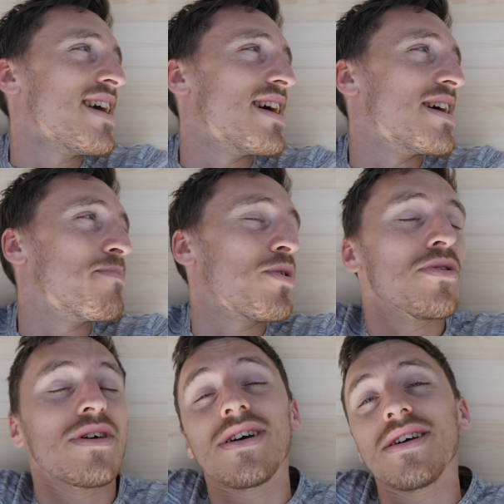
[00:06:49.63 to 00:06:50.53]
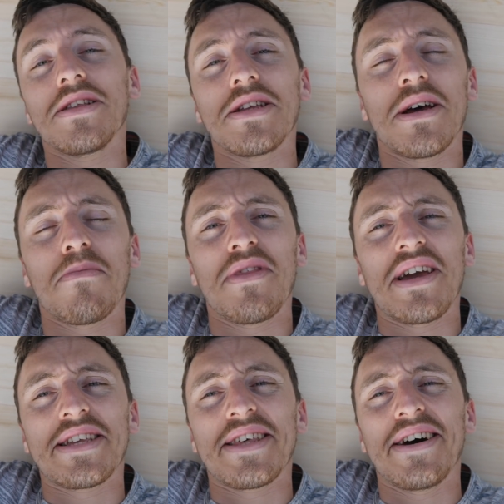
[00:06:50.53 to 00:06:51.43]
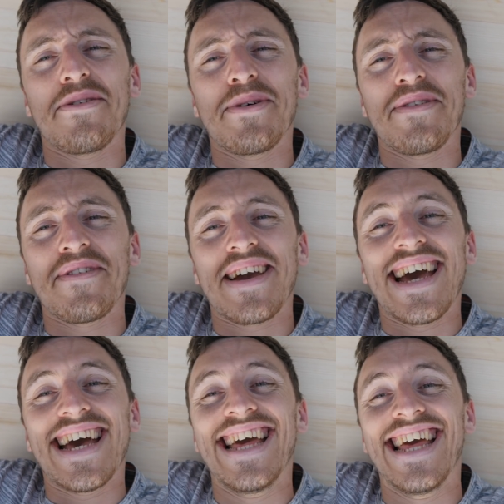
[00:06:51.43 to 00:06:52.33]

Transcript: on the dumb things that I always forget.